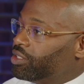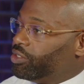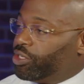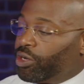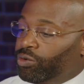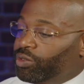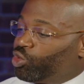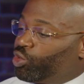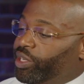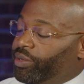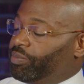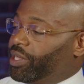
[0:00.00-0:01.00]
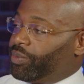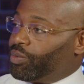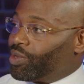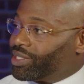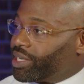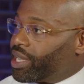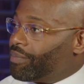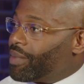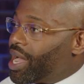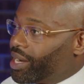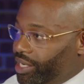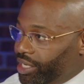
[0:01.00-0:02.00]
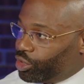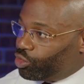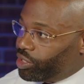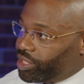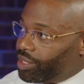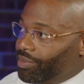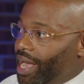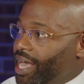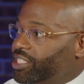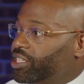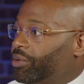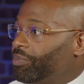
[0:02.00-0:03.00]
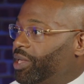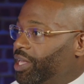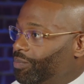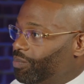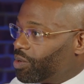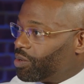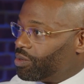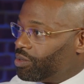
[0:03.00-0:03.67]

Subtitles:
Don't treat people as a commodity. Treat them as people.